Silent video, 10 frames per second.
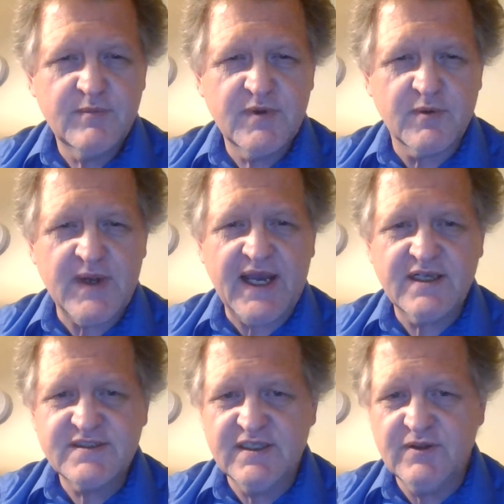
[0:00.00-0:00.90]

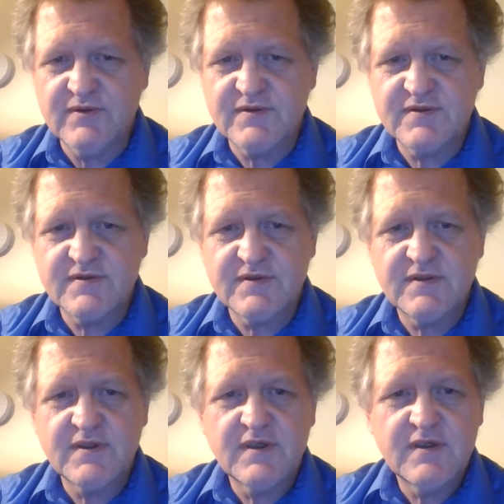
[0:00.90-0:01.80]
Paroxenos.
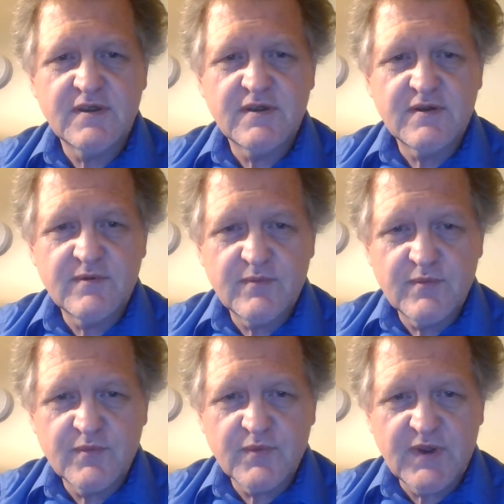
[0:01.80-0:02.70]

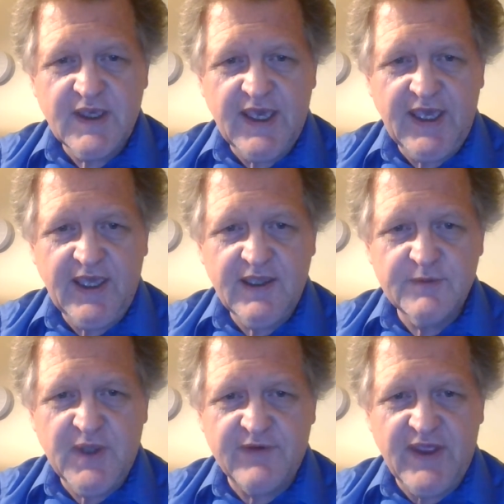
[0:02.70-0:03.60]
Okay,
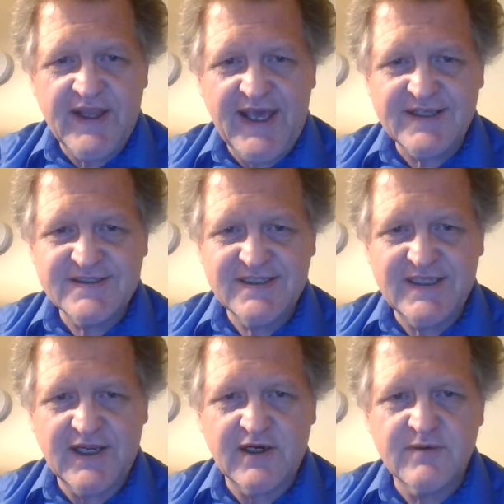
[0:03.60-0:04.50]
and we have that X in
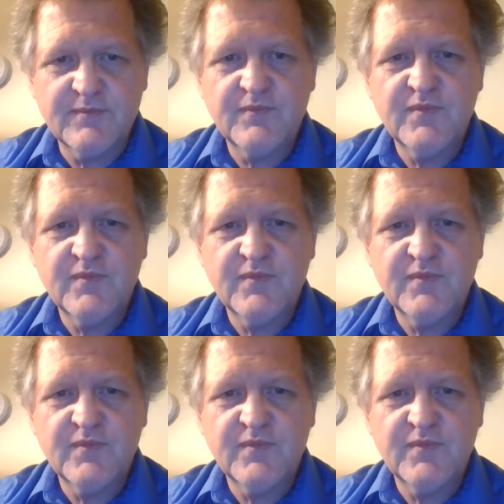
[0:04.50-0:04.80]
there.